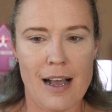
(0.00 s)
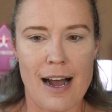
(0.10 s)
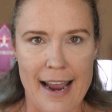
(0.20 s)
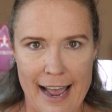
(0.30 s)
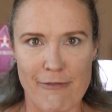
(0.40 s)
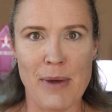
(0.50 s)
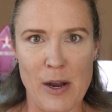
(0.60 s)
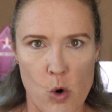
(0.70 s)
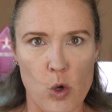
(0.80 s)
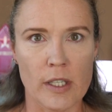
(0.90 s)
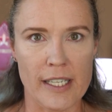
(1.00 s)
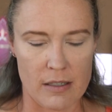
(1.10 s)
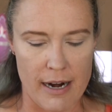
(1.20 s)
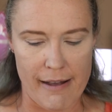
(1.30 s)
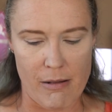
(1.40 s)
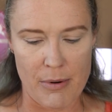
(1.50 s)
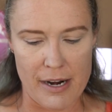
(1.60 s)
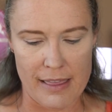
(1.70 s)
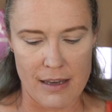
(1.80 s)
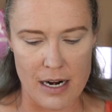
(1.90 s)
I have my holy grail, but
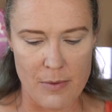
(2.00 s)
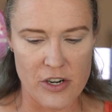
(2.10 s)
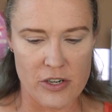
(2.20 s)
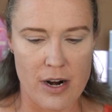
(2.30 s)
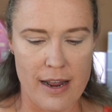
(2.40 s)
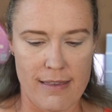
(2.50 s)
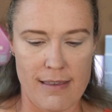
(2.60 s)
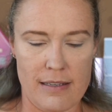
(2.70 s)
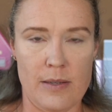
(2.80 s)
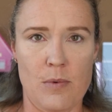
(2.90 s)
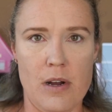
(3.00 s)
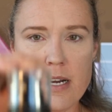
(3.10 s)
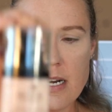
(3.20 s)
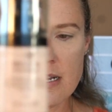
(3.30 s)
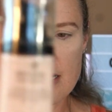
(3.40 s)
I thought I would try this one.